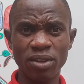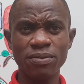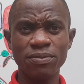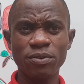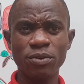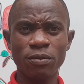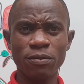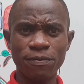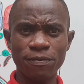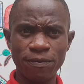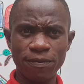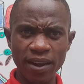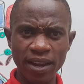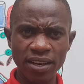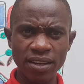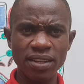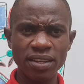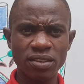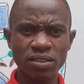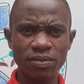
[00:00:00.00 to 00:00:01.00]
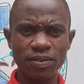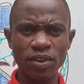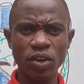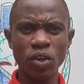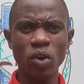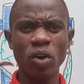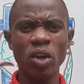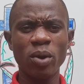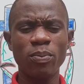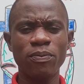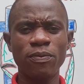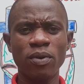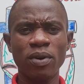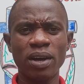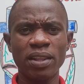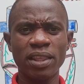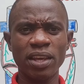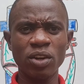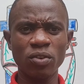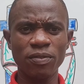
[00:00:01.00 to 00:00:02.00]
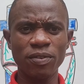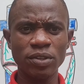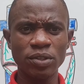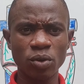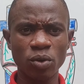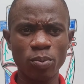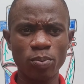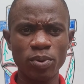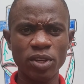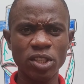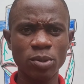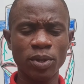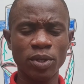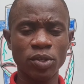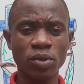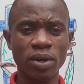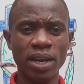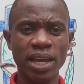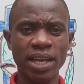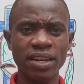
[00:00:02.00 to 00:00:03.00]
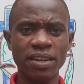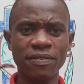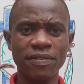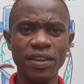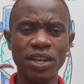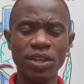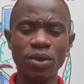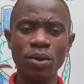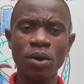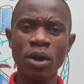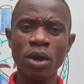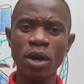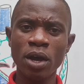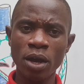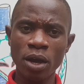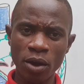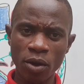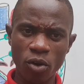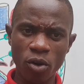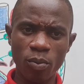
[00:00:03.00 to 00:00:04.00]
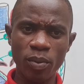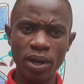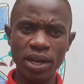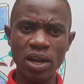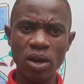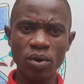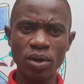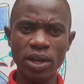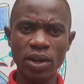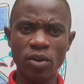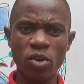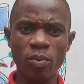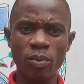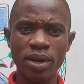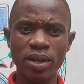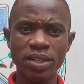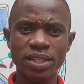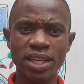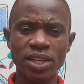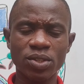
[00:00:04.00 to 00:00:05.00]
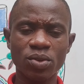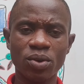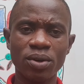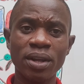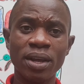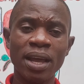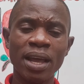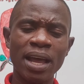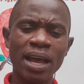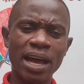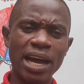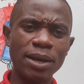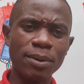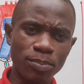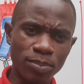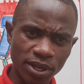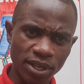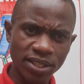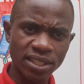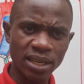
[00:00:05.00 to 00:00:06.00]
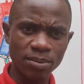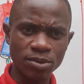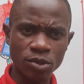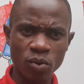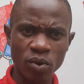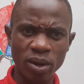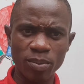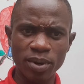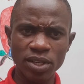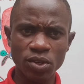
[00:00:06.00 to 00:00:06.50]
If you find this video helpful at the end of it all, please make sure you like the video, comment down in the comment section, and please subscribe.